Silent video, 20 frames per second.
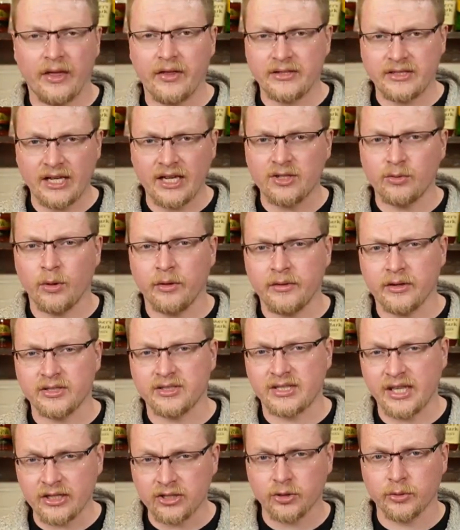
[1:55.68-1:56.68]
Now this is one of their
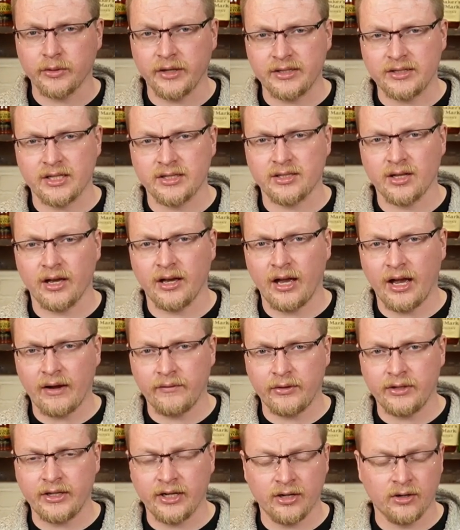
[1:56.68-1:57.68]
signature releases
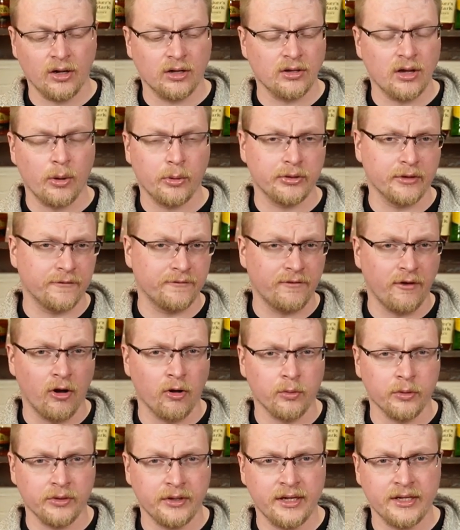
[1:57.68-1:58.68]
every year, along with their
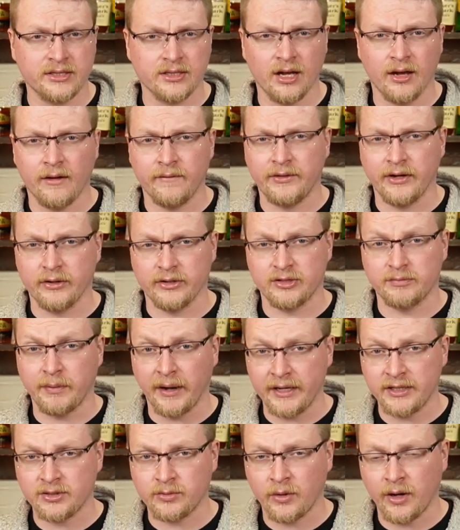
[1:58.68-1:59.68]
fall release of their
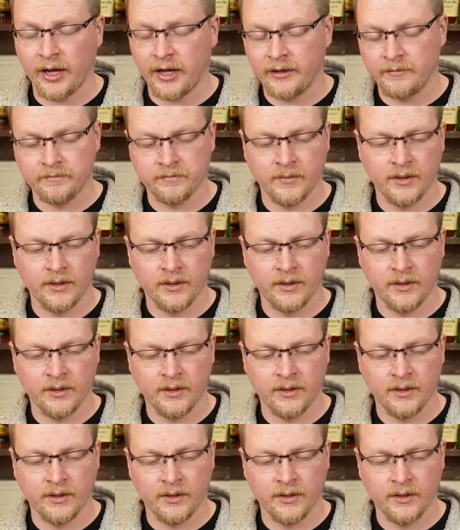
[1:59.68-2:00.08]
spiced rye,